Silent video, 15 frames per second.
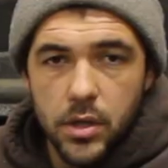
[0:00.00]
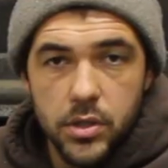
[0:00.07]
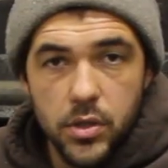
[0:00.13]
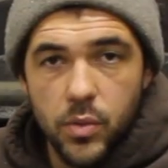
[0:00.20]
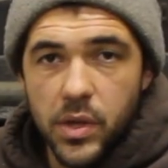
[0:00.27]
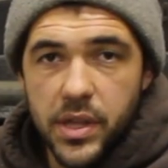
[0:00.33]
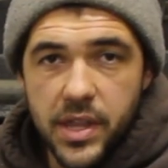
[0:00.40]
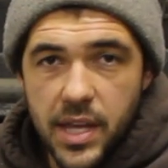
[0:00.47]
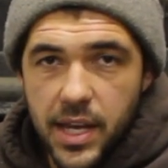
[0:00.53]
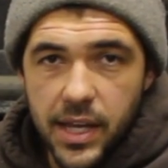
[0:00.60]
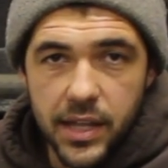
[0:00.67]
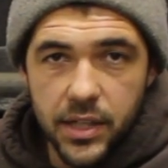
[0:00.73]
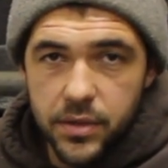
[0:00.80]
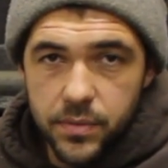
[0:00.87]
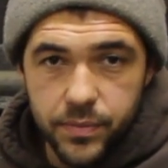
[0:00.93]
So one thing
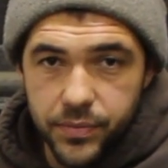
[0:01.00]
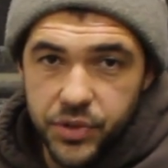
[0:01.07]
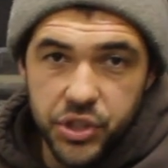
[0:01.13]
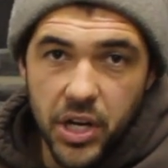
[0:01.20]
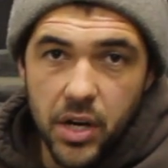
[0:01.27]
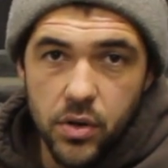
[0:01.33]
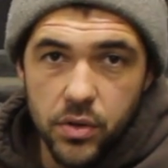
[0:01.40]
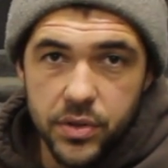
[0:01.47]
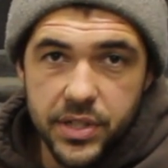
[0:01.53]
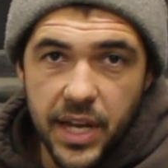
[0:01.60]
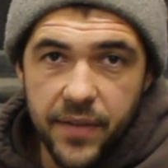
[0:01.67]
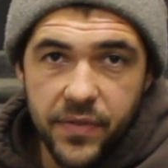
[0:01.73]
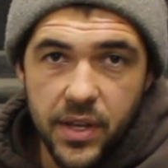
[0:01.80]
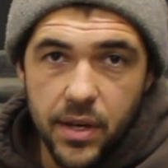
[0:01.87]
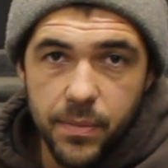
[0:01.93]
in the general
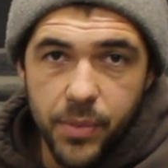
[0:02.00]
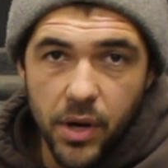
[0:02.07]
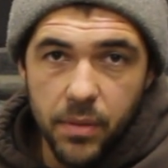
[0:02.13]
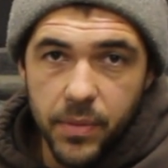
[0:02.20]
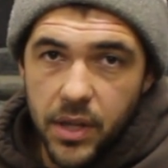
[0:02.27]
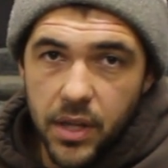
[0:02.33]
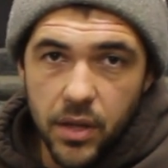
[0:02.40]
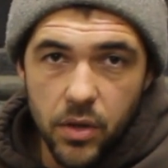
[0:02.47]
safety department